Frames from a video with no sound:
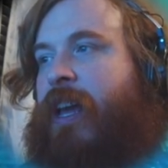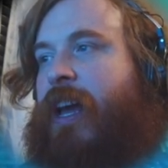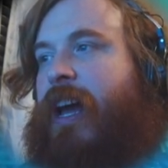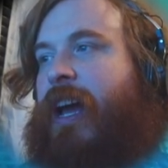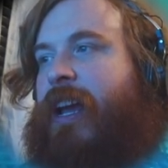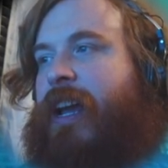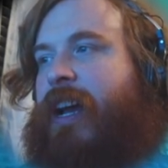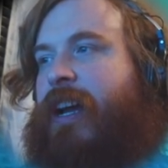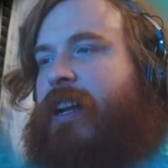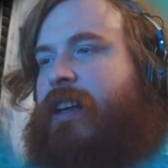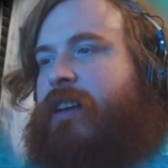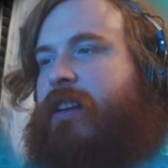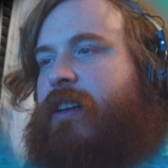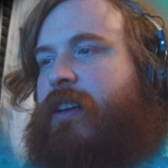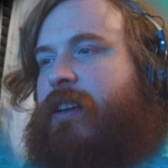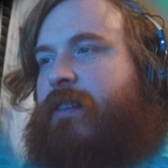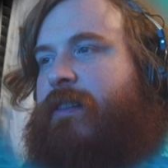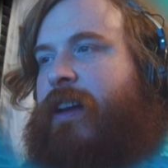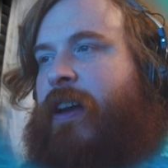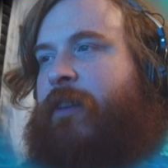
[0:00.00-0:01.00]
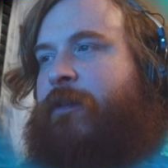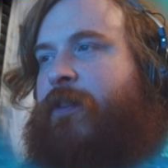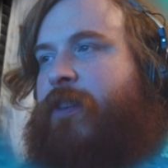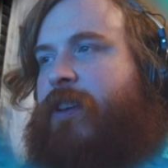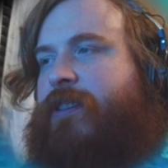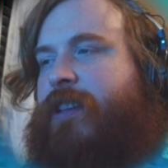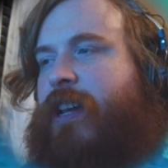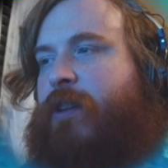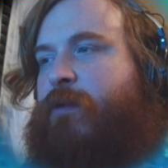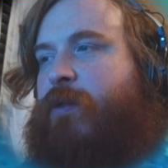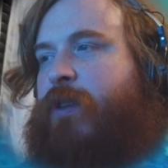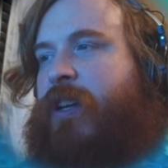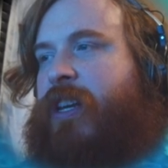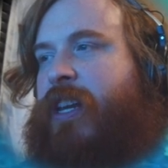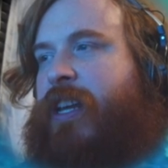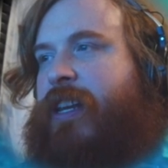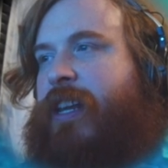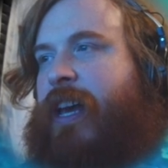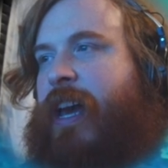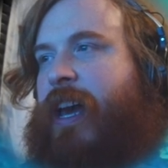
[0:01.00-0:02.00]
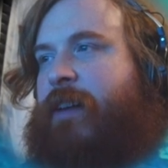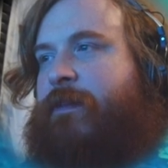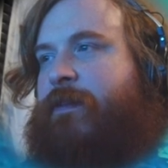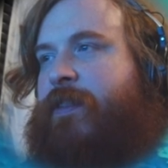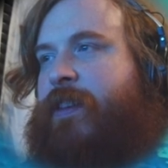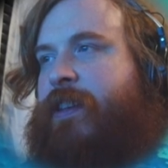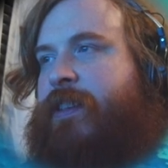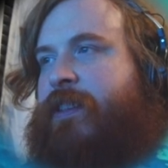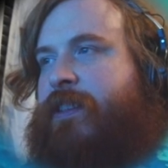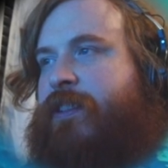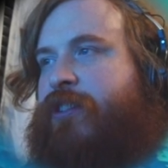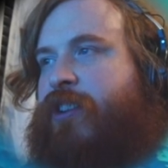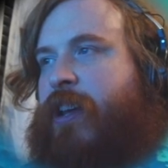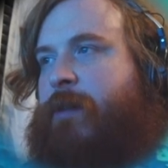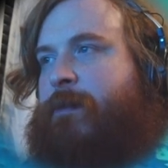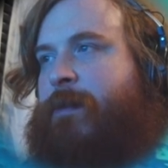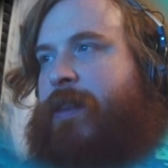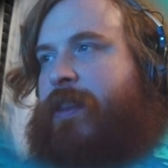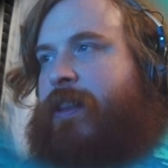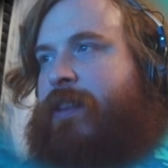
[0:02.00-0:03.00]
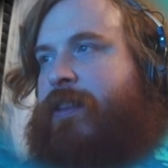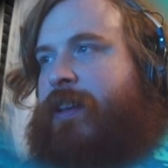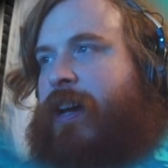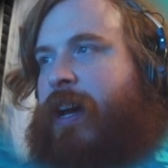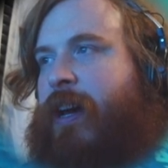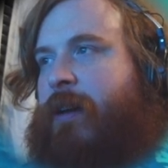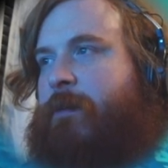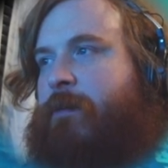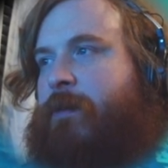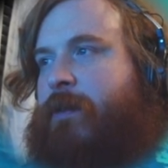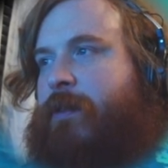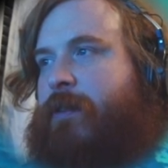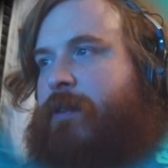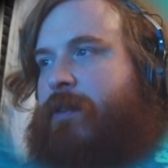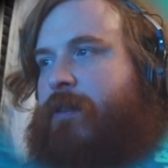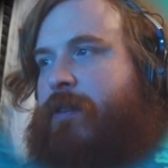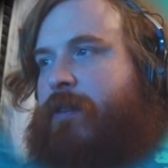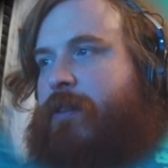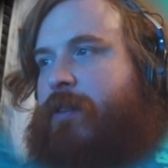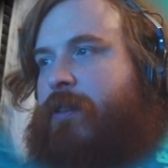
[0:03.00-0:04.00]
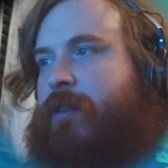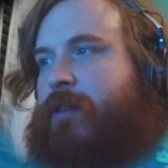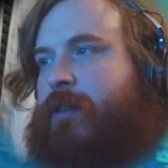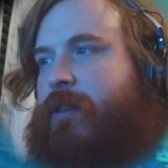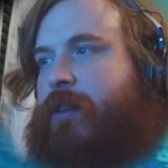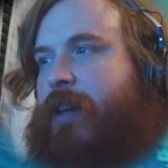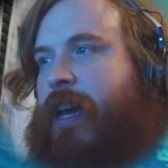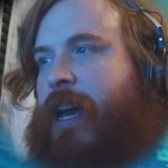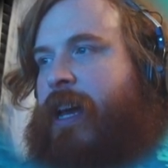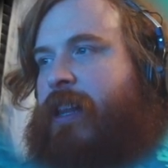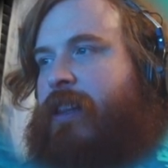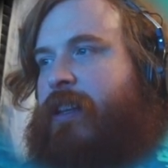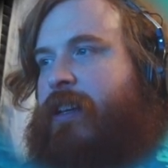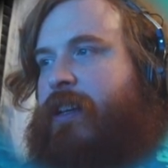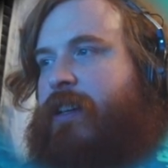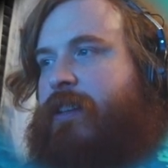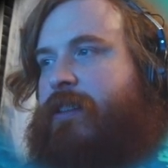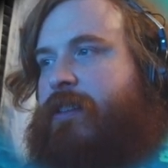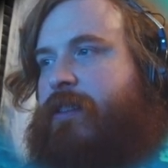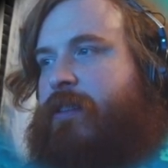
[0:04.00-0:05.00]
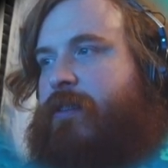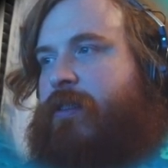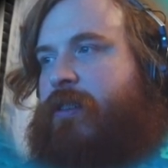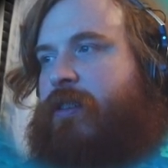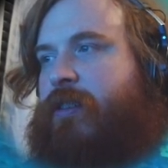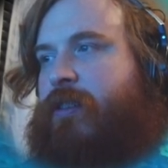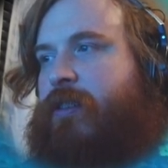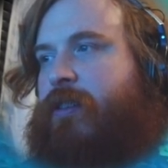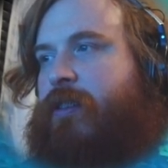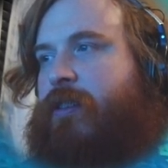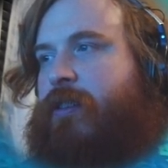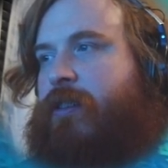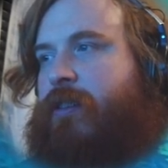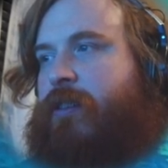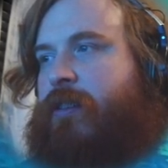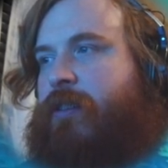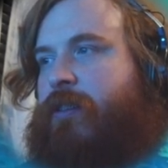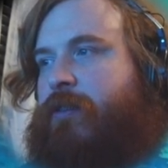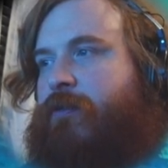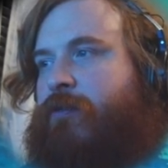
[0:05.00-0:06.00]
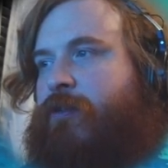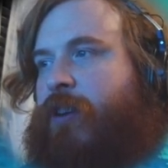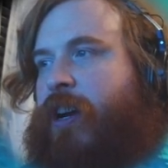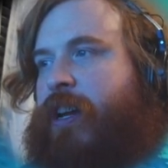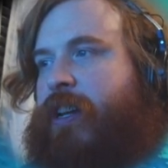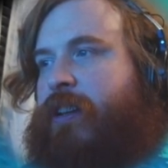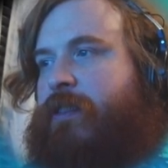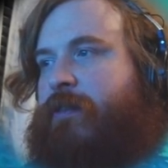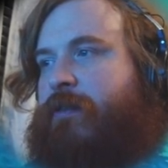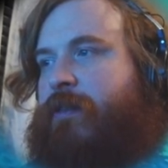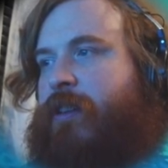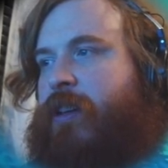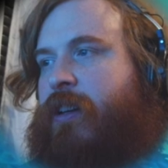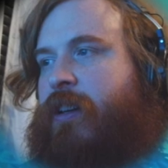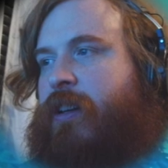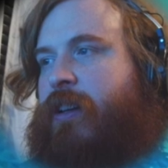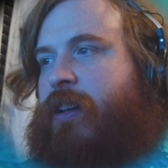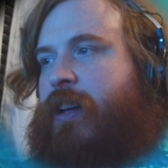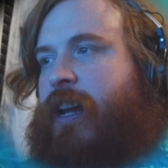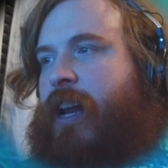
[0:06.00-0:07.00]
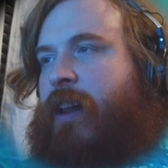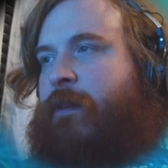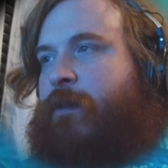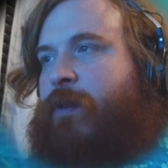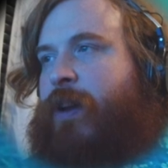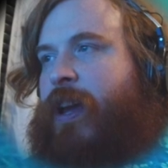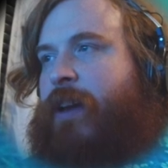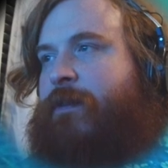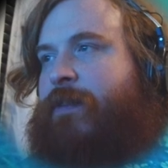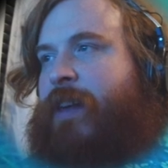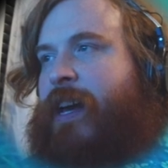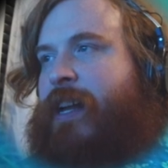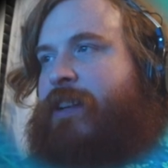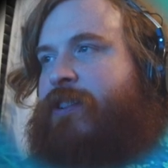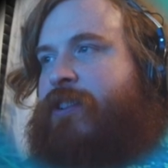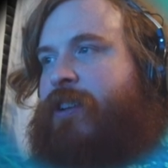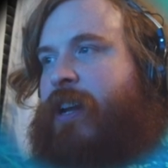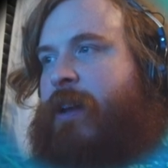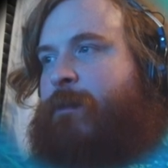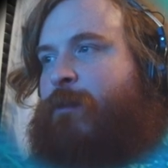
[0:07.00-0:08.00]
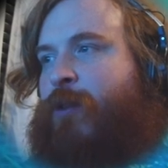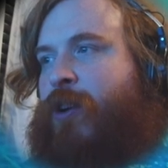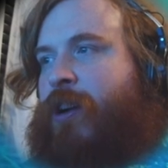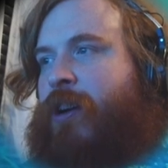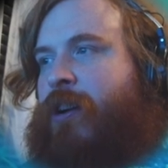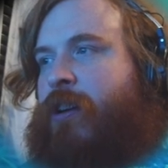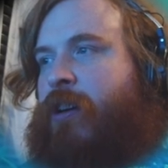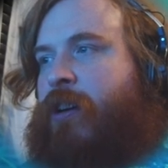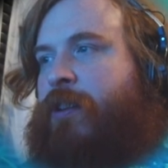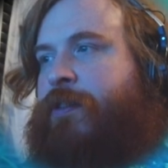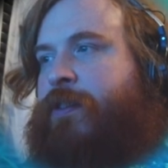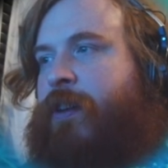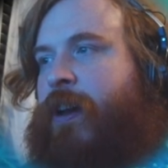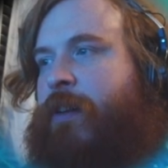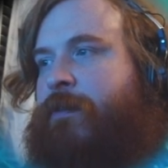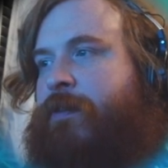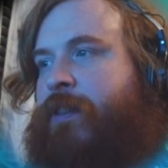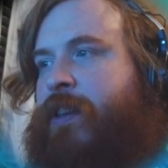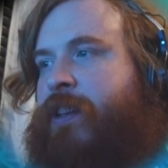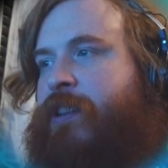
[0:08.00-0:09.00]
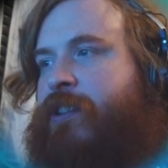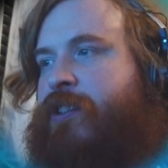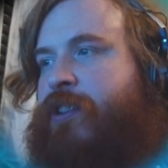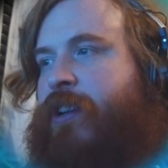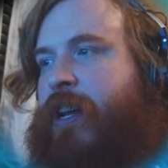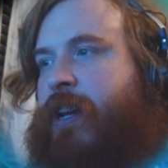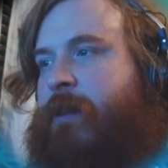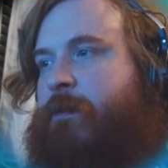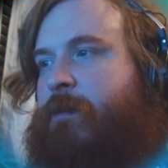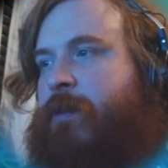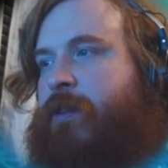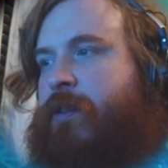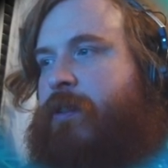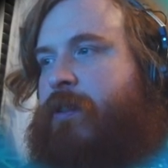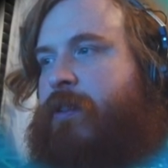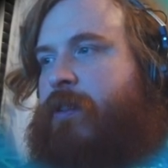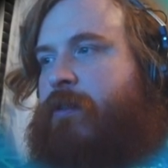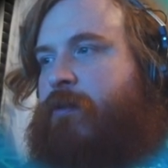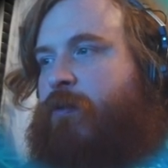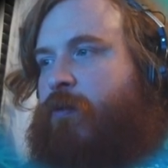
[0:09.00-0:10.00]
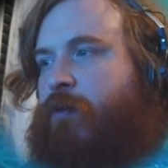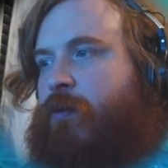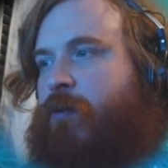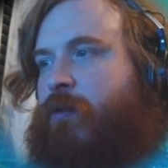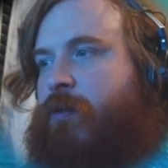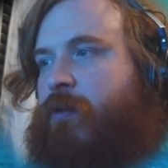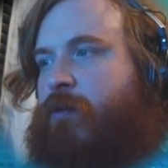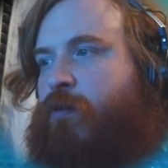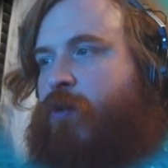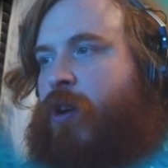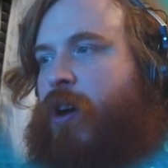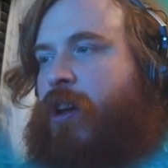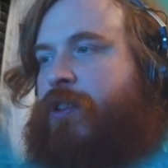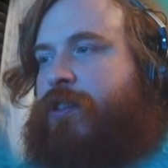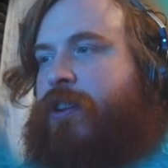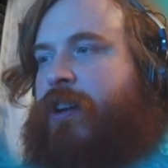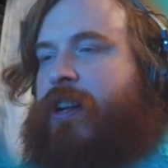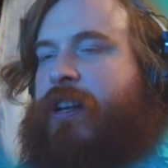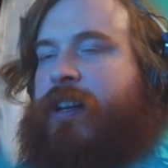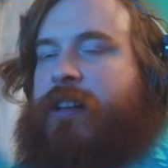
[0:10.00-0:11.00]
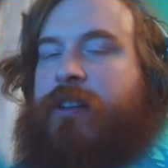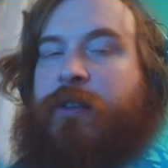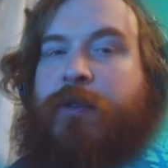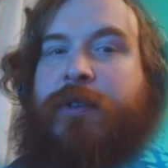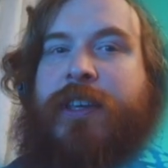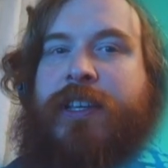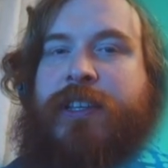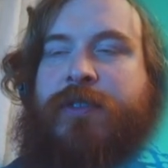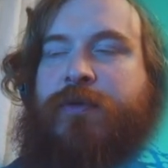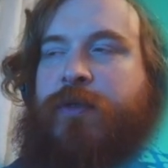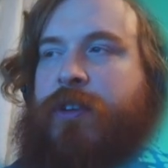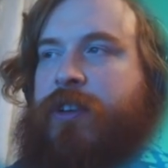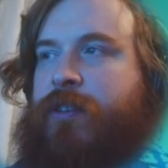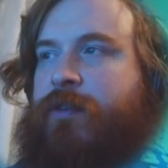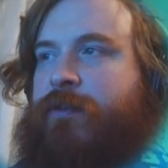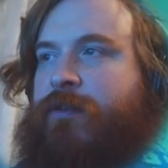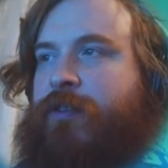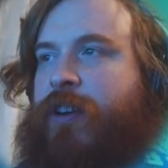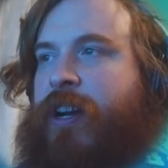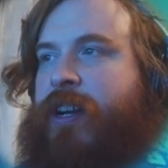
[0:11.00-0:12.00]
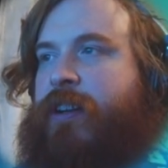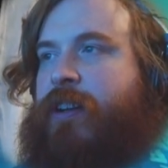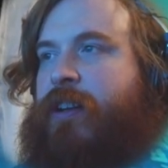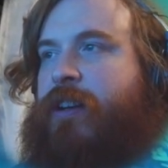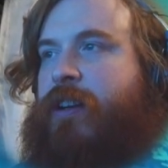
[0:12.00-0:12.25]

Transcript: I feels like we need to have this shape at the top, at least, right? And if we have that shape, we're going to also have this shape. We're also going to include this one, right?